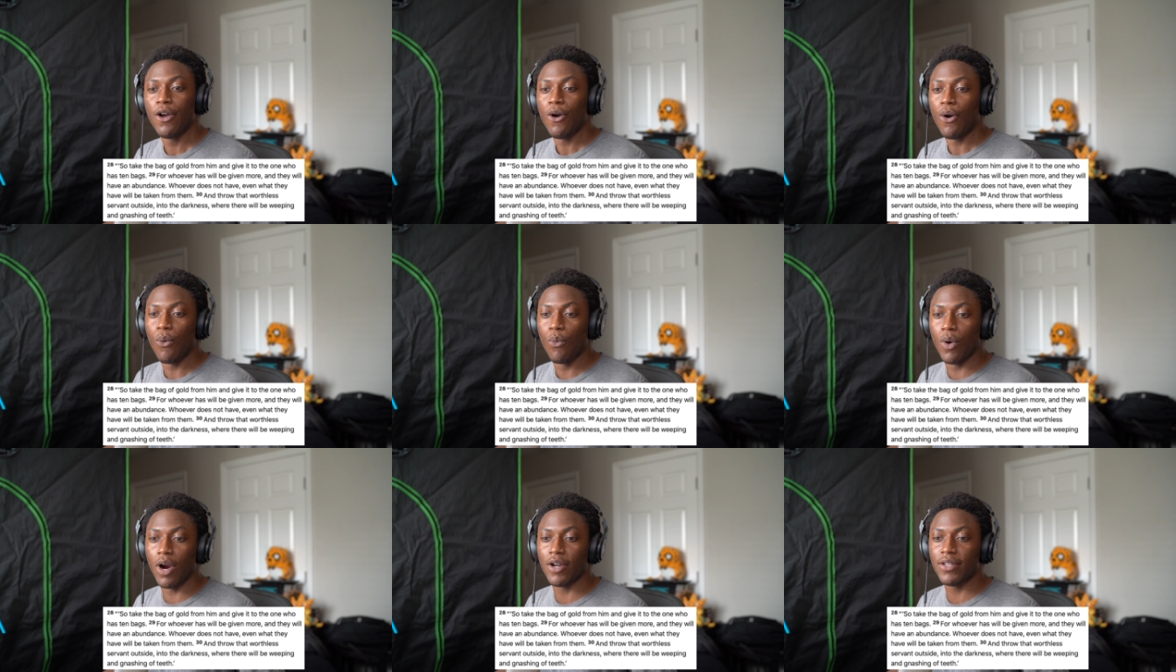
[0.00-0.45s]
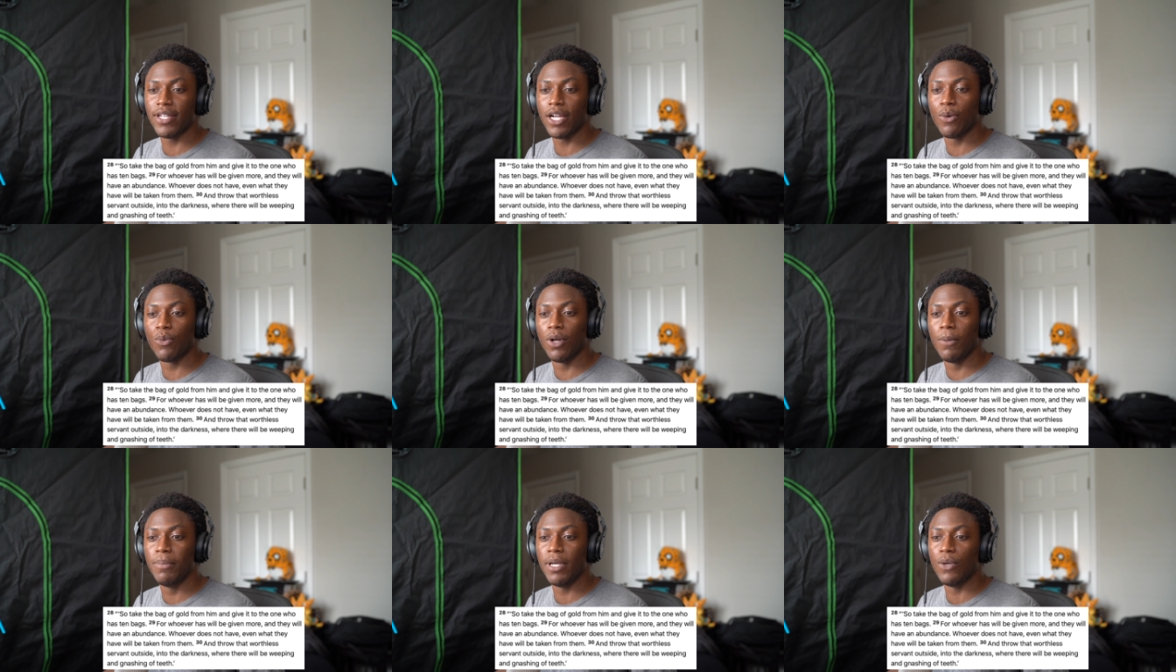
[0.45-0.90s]
where there
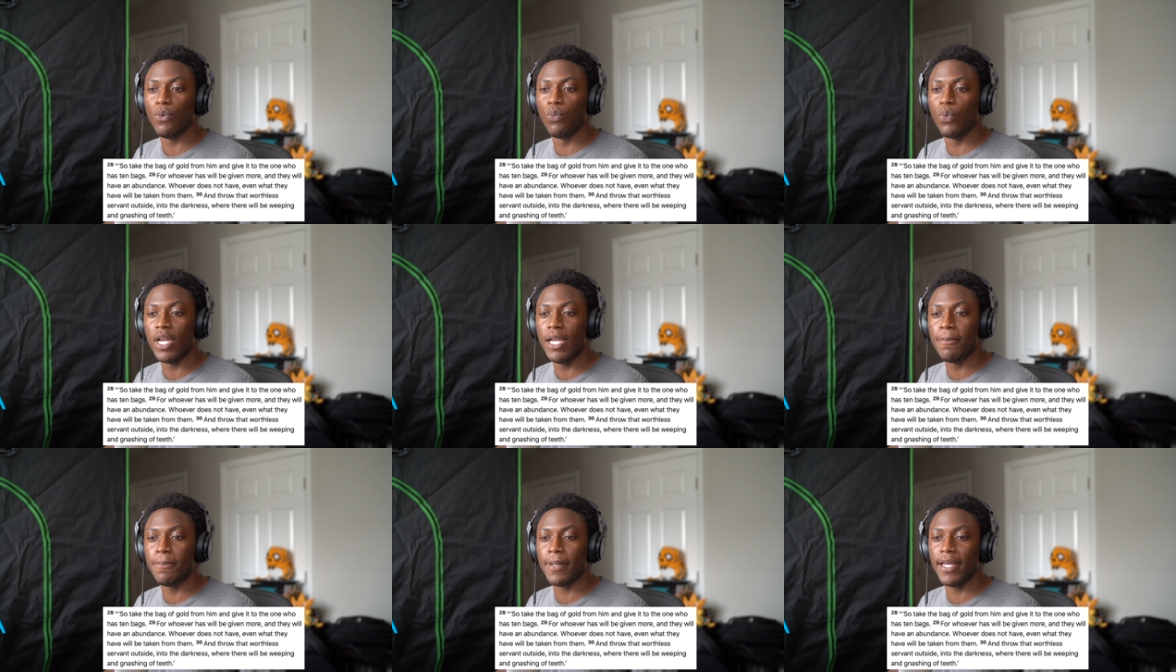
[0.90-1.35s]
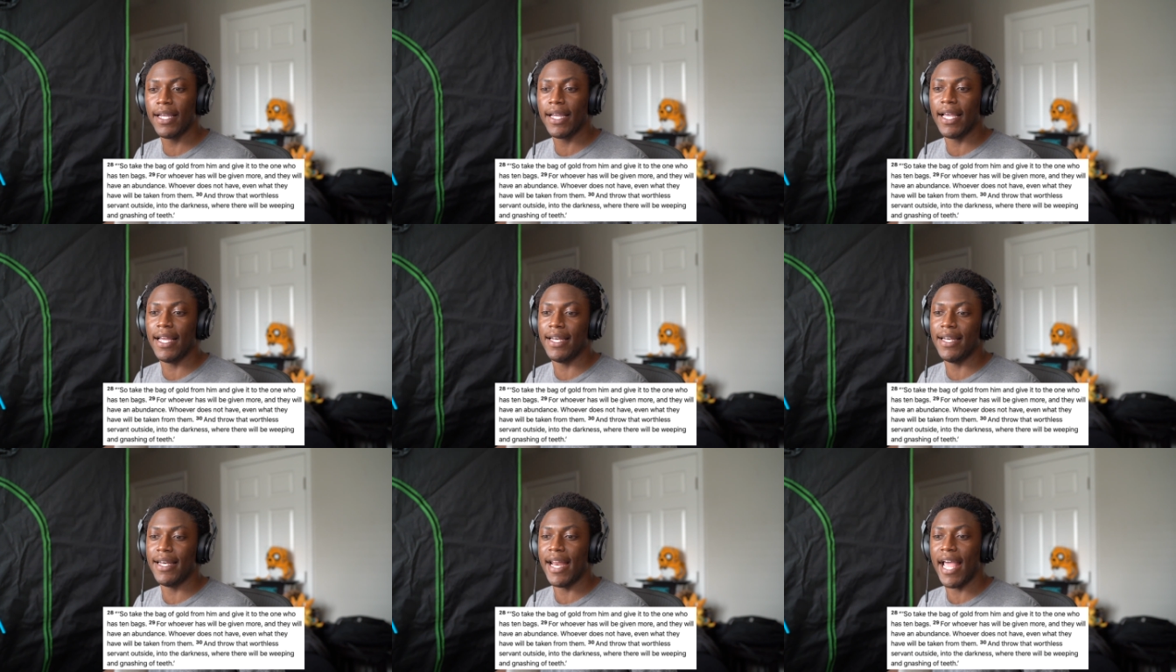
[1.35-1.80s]
will be weeping
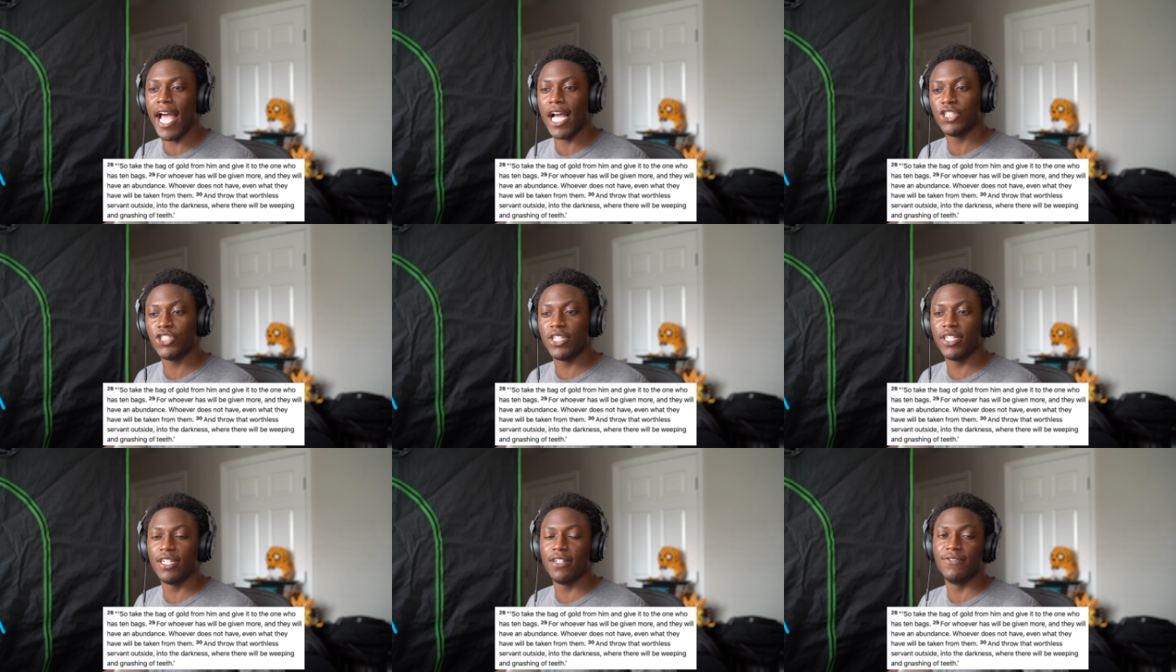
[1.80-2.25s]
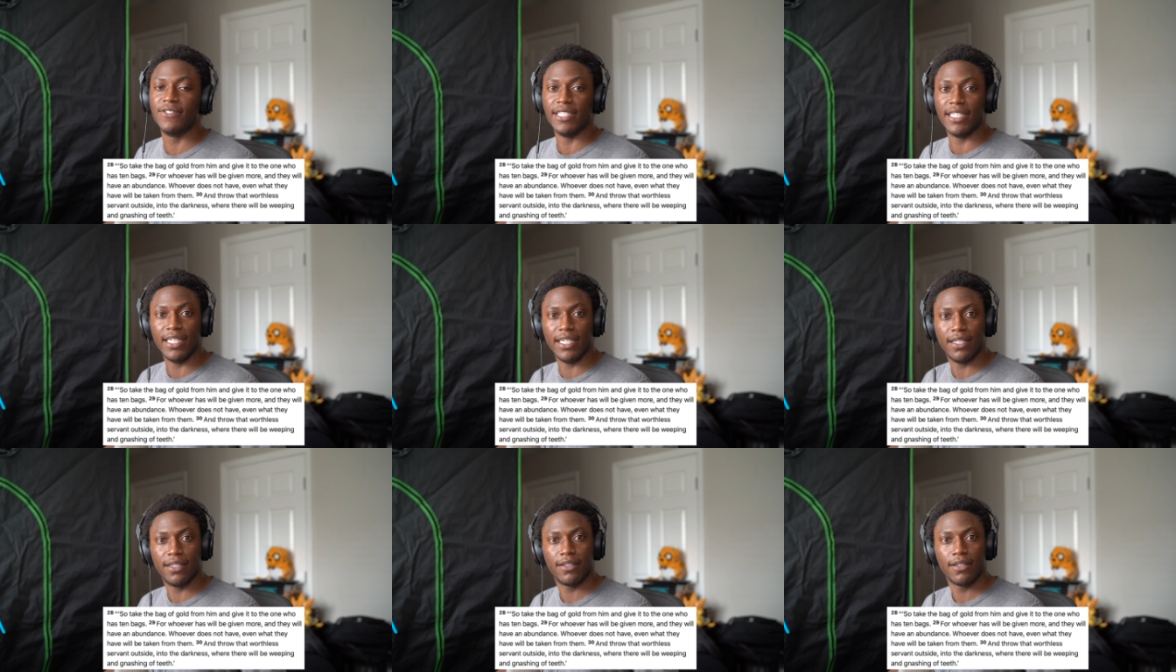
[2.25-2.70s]
and gnashing of
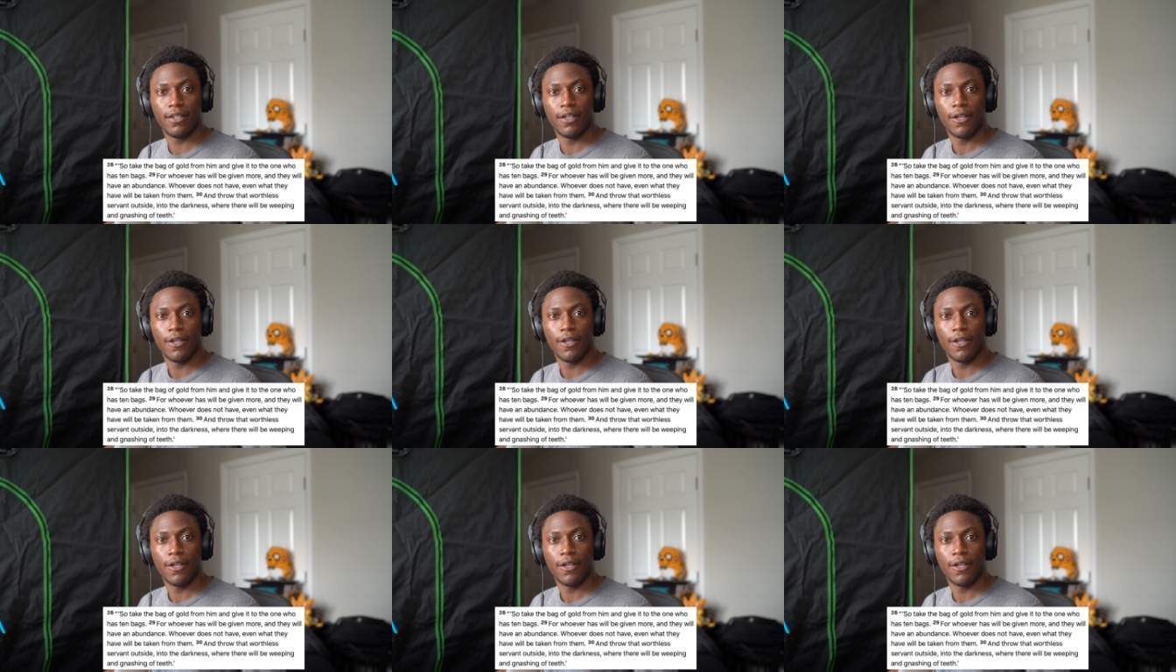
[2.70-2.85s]
teeth.